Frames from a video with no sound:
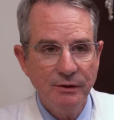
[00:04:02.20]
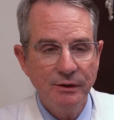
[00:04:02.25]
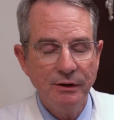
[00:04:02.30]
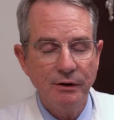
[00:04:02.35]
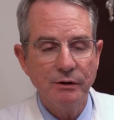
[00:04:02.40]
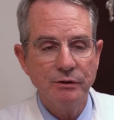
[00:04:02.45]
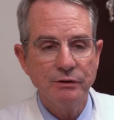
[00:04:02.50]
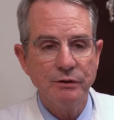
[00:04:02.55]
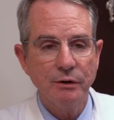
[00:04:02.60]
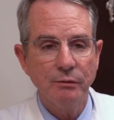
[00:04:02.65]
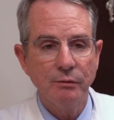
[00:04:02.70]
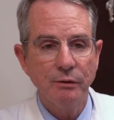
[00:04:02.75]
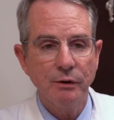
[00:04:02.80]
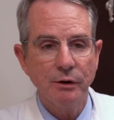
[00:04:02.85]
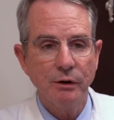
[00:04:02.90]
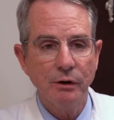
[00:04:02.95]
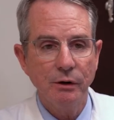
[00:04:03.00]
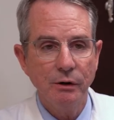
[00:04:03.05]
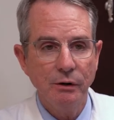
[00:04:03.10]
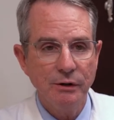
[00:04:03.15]
there's a
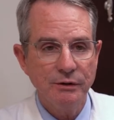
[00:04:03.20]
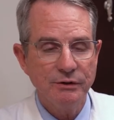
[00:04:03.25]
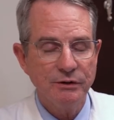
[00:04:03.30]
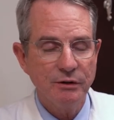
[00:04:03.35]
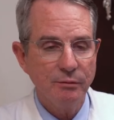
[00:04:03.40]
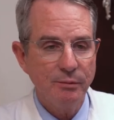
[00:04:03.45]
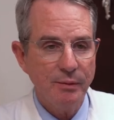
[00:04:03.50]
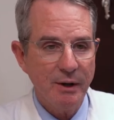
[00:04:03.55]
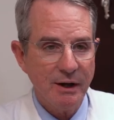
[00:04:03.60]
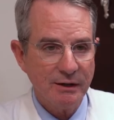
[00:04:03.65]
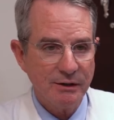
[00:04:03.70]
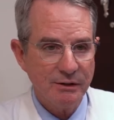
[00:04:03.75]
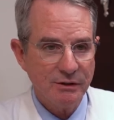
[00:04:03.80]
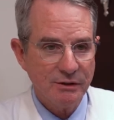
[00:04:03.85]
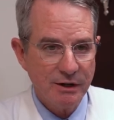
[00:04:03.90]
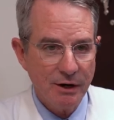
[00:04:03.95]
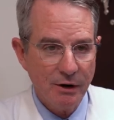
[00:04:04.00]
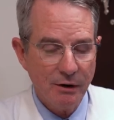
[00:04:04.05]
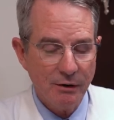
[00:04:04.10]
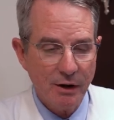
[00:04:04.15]
recurrence of pectus
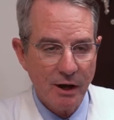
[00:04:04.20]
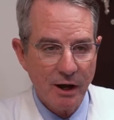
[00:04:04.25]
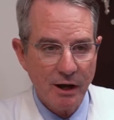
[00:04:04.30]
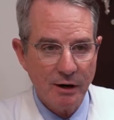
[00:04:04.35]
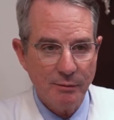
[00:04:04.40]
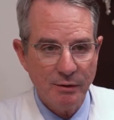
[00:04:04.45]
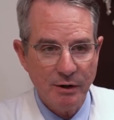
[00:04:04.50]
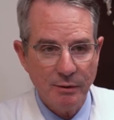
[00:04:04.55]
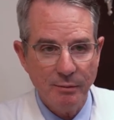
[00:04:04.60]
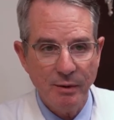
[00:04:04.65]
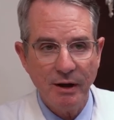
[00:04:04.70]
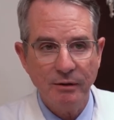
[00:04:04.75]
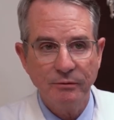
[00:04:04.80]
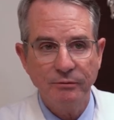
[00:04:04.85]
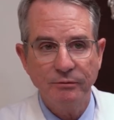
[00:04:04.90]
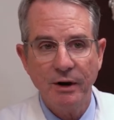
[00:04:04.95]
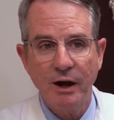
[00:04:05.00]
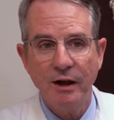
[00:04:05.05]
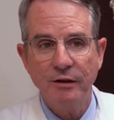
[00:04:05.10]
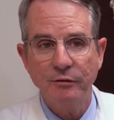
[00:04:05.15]
carinatum in about
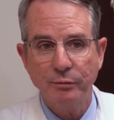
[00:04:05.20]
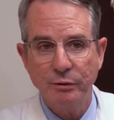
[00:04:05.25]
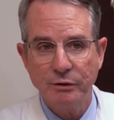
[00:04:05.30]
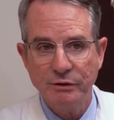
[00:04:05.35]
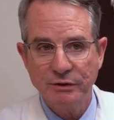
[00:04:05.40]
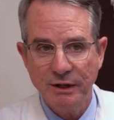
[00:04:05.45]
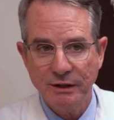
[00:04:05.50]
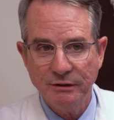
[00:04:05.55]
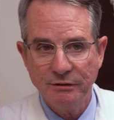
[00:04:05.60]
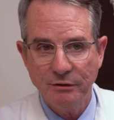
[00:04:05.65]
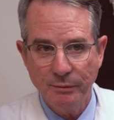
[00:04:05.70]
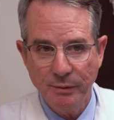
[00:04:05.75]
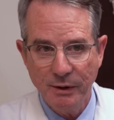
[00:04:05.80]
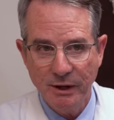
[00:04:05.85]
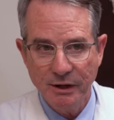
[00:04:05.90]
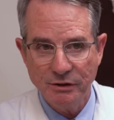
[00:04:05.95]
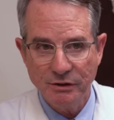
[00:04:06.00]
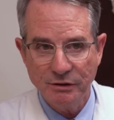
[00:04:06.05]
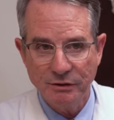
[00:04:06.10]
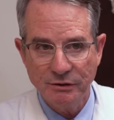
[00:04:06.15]
5% of
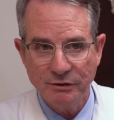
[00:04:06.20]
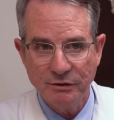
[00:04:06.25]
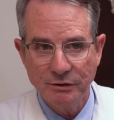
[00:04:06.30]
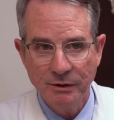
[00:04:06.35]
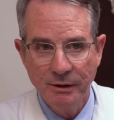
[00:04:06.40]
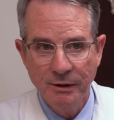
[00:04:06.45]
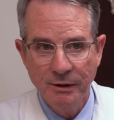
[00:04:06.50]
patients.